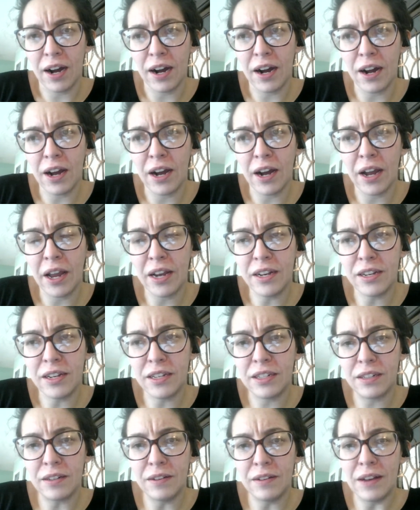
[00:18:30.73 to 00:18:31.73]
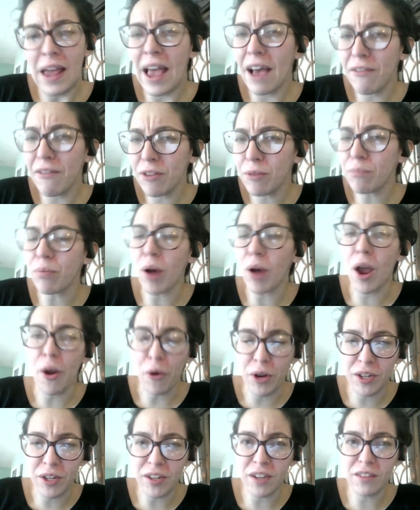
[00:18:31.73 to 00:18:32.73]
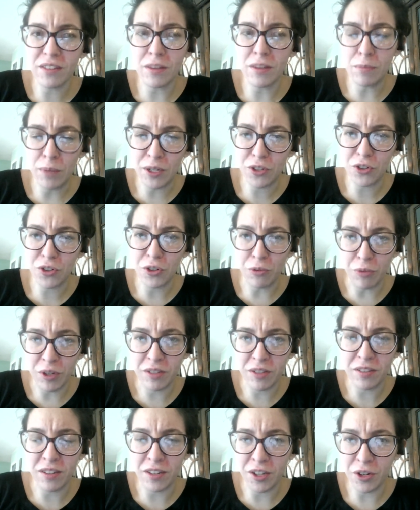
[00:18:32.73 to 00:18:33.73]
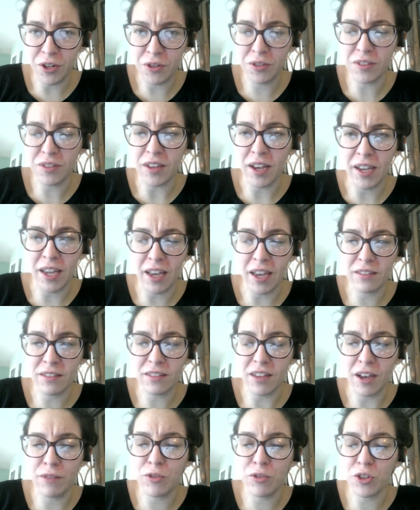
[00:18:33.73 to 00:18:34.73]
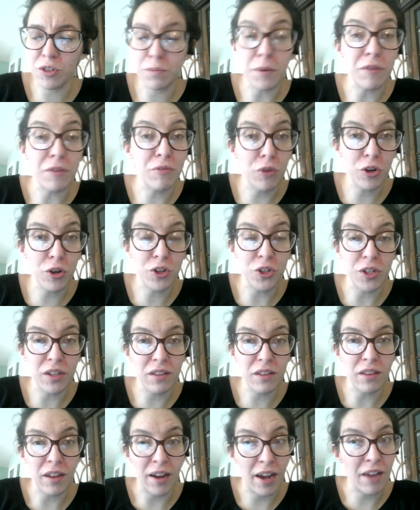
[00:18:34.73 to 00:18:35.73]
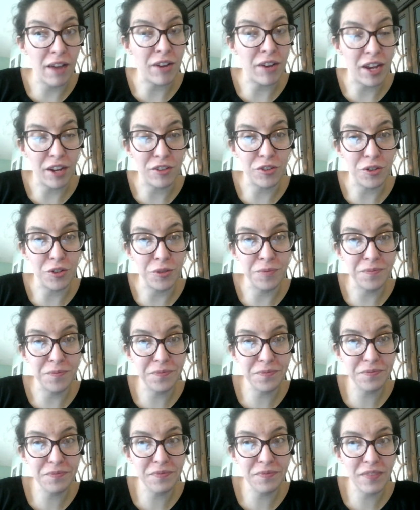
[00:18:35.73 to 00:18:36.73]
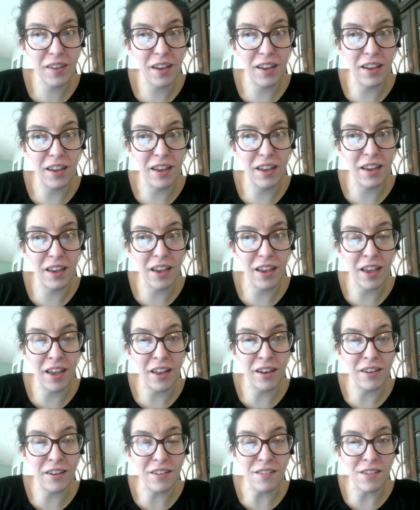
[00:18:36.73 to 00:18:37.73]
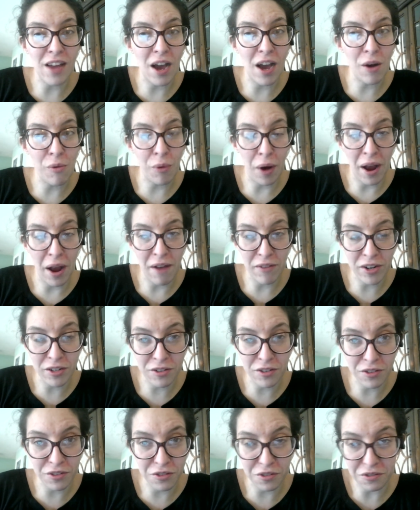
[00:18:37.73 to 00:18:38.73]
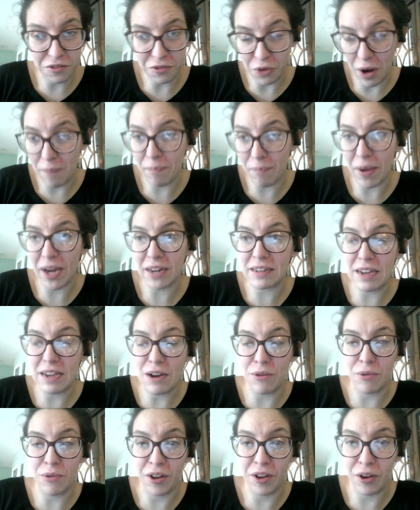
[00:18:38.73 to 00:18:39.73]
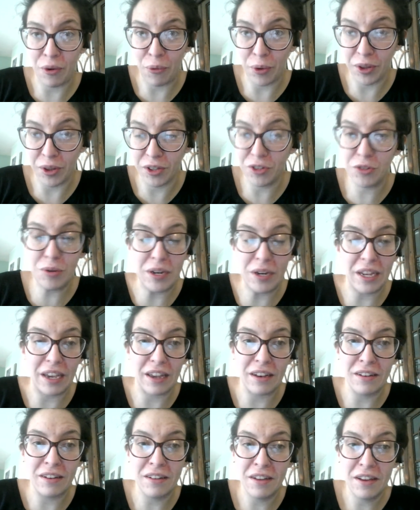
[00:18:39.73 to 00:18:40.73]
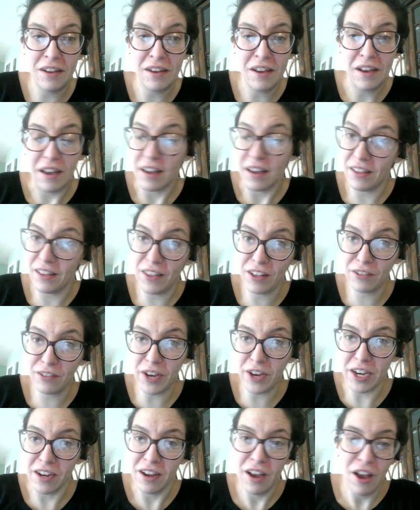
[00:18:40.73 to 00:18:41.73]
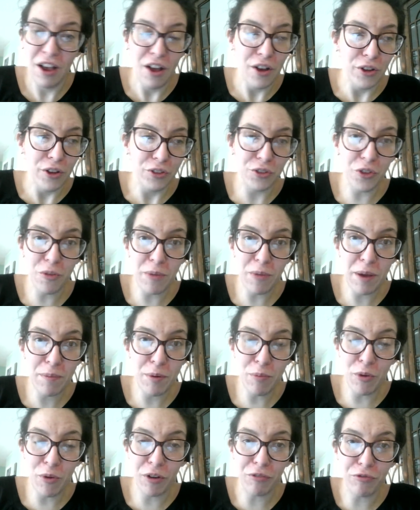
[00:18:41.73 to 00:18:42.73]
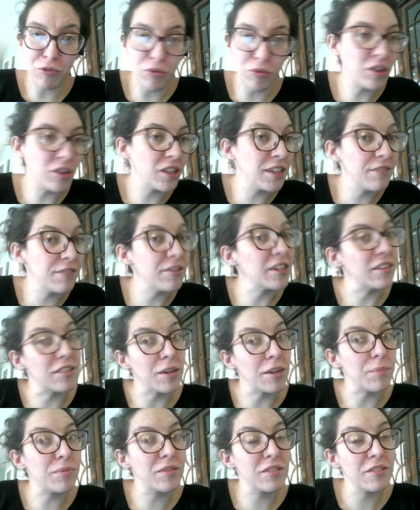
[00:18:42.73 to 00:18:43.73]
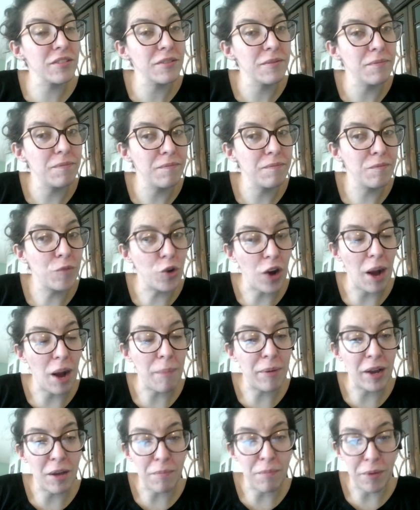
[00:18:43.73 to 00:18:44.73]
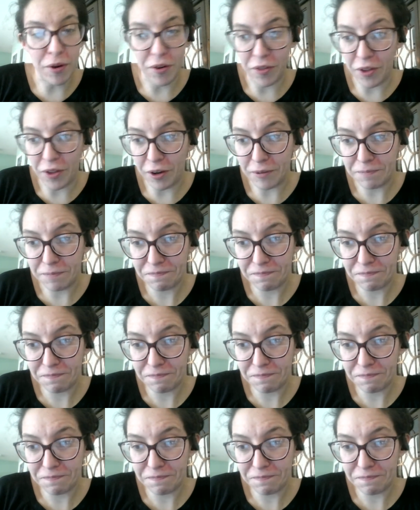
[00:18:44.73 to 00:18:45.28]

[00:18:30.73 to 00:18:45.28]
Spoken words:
I haven't prioritized them much in recent years. I guess I've just been fortunate that I haven't had to. And now we're having to strap back down and really do it again. And that's fine. So there might be more frugal living tips cropping up here and there.